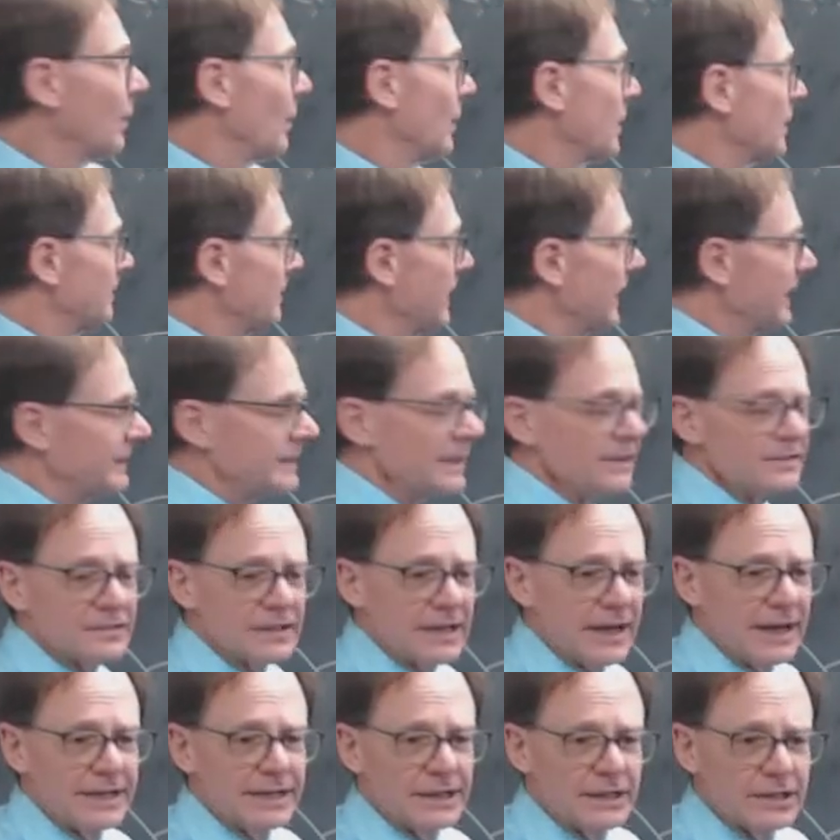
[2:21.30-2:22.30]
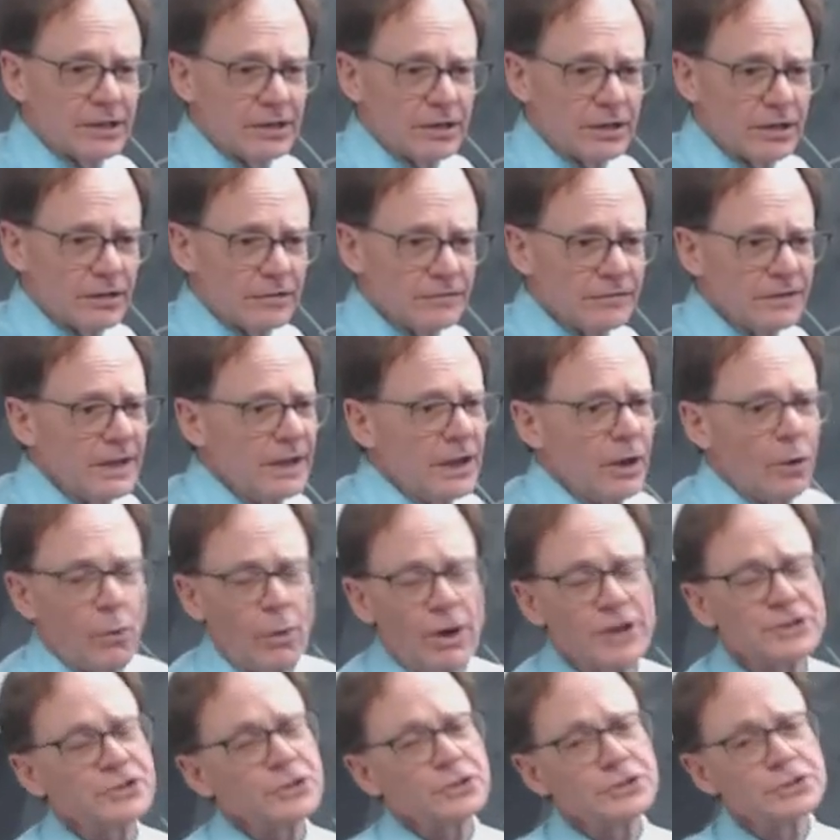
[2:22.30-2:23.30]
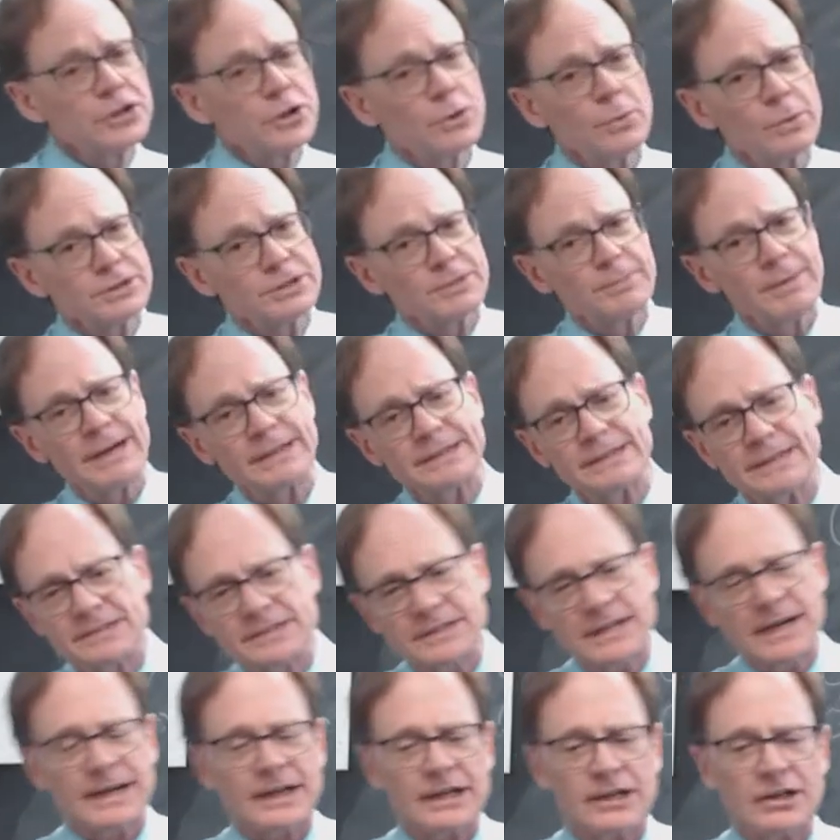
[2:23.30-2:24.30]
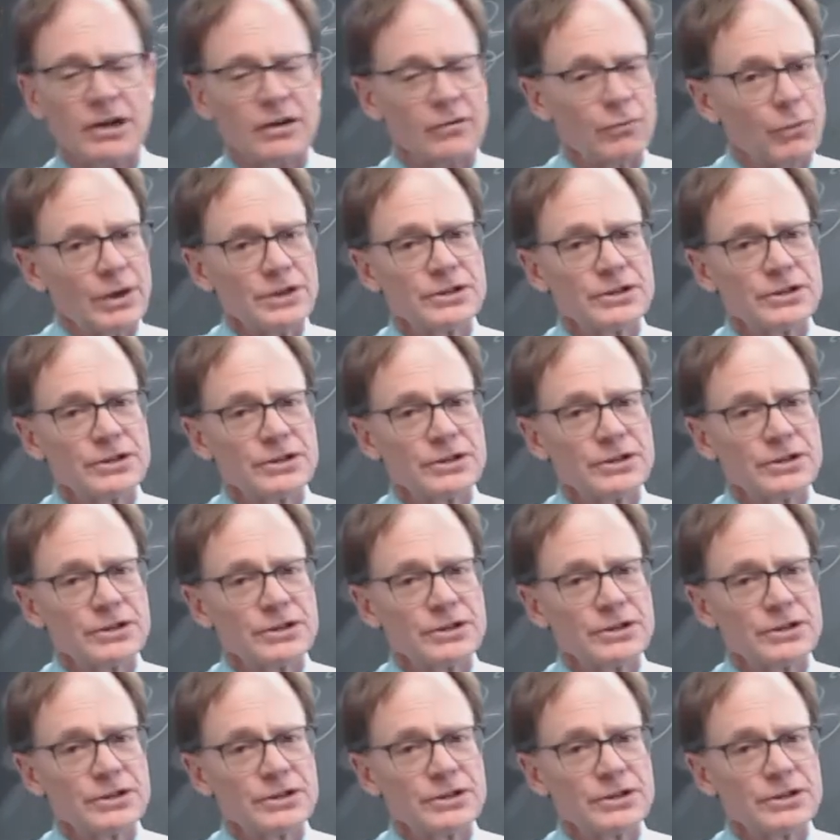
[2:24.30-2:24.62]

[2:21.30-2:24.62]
we want to make this kind of curve. What you'll do when you make this kind of curve,